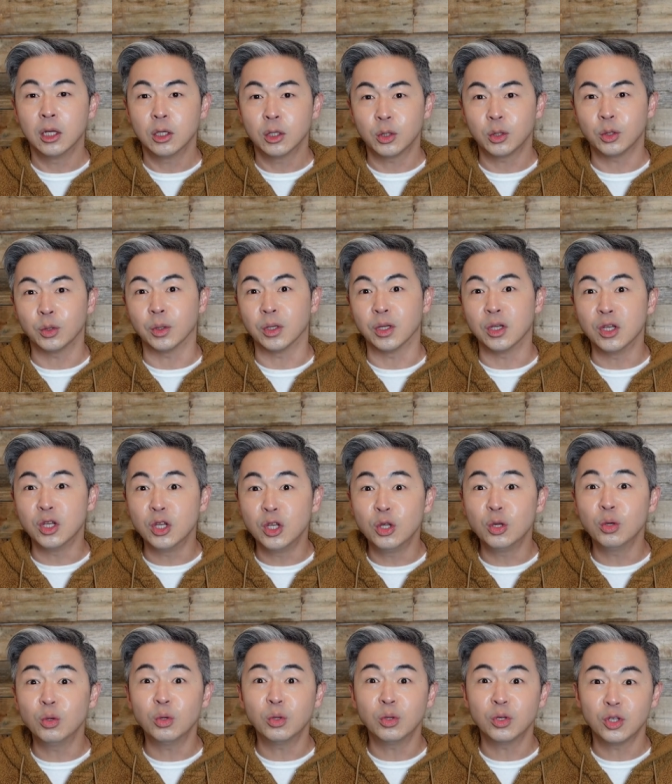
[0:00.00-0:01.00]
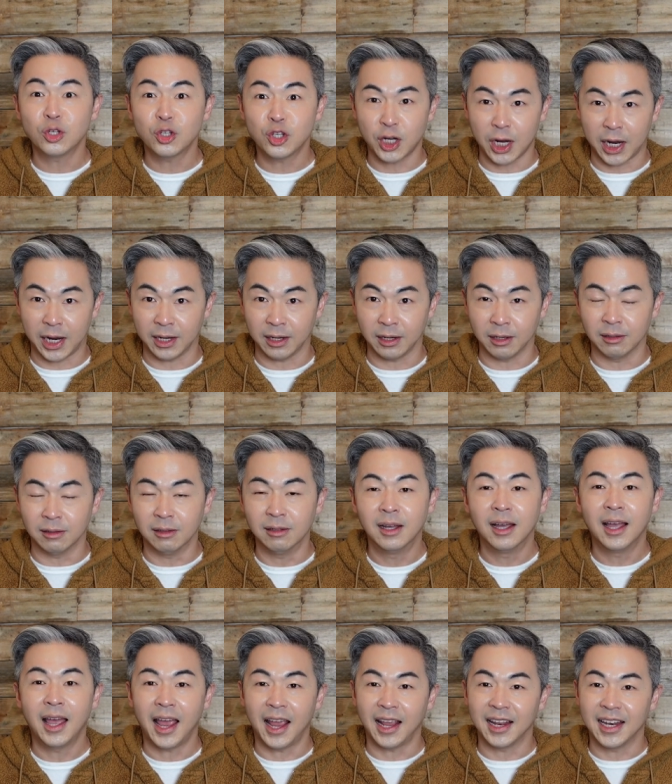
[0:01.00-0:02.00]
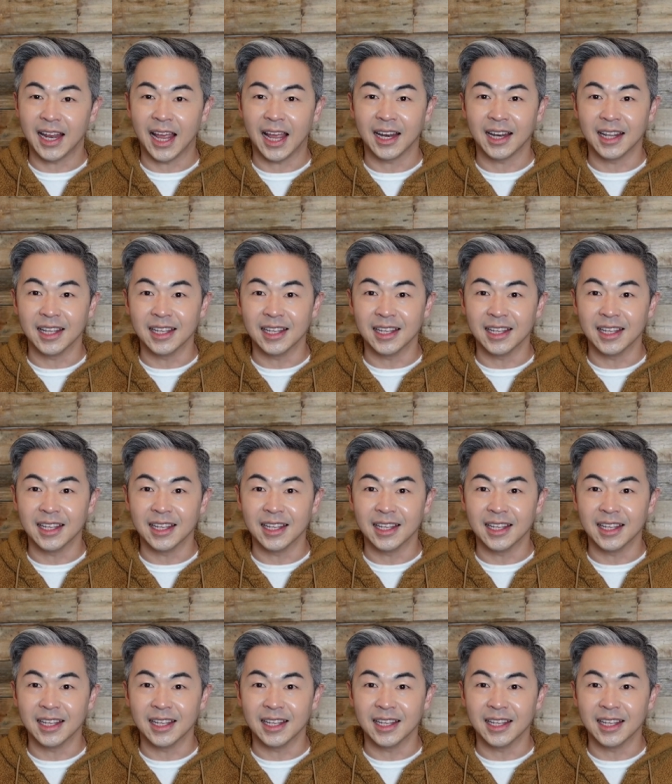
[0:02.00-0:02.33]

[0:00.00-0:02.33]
to a new channel and that